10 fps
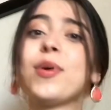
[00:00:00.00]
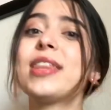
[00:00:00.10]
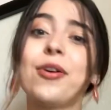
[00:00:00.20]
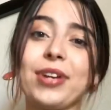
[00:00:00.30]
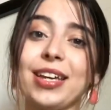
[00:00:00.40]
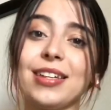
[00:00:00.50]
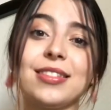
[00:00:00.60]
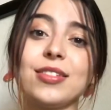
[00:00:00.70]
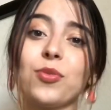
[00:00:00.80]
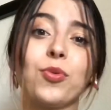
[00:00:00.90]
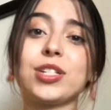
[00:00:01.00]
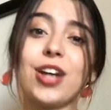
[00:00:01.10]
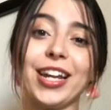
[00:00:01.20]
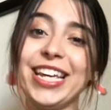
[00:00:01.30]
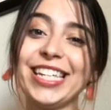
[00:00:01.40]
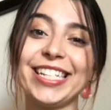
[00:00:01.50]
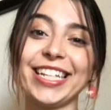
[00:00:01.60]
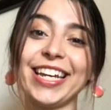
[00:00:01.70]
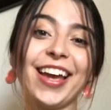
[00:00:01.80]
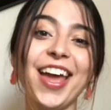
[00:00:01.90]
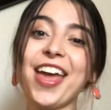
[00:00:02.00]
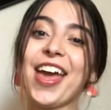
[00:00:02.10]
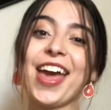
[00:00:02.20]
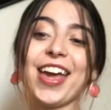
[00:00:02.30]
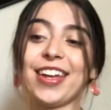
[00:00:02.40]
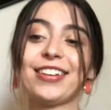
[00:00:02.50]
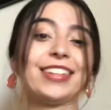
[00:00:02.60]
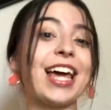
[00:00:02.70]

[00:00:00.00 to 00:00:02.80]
without kids was not easy, and